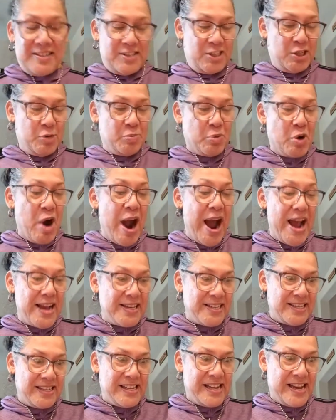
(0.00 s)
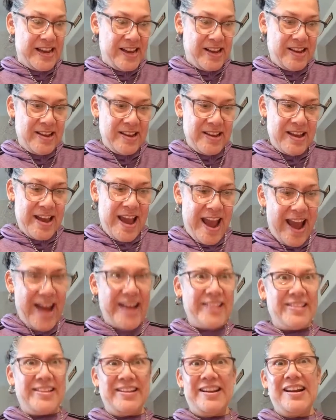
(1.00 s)
surprisingly,
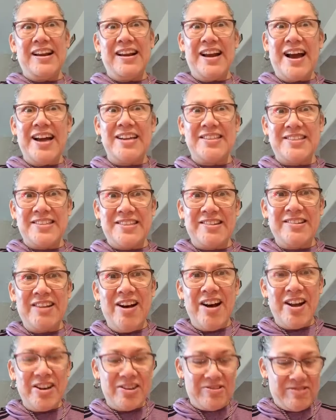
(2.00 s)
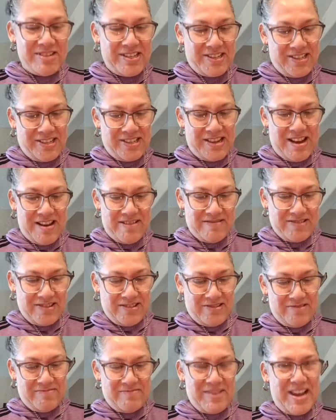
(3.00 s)
Anthony likes the laundry stuff.
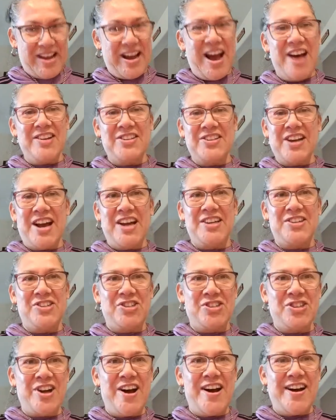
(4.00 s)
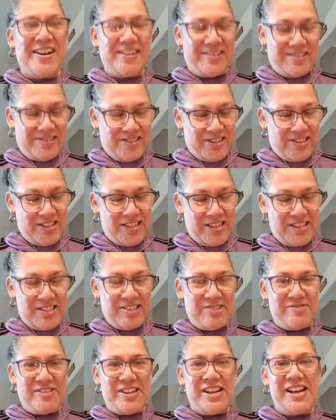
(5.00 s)
So I'm like, I was kind of shocked because he
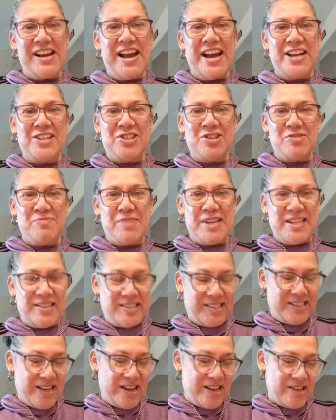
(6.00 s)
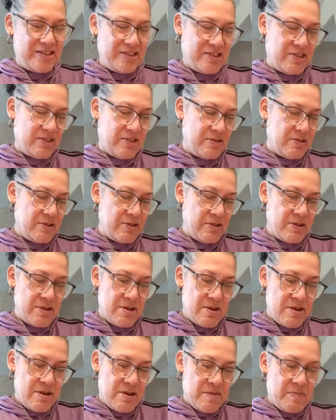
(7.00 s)
doesn't really like too many scents,
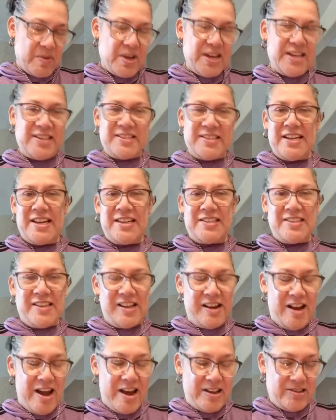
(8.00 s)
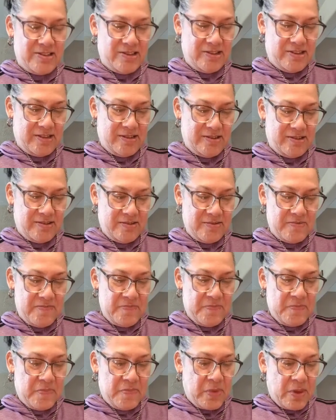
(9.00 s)
but he says he likes it.
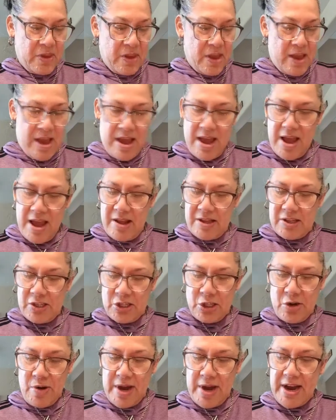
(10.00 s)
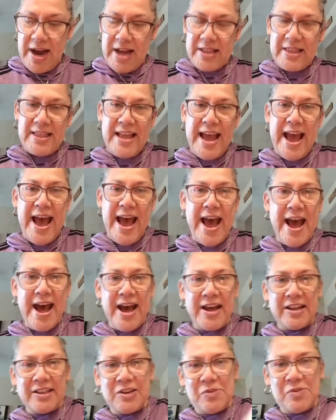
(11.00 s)
And so I got that, the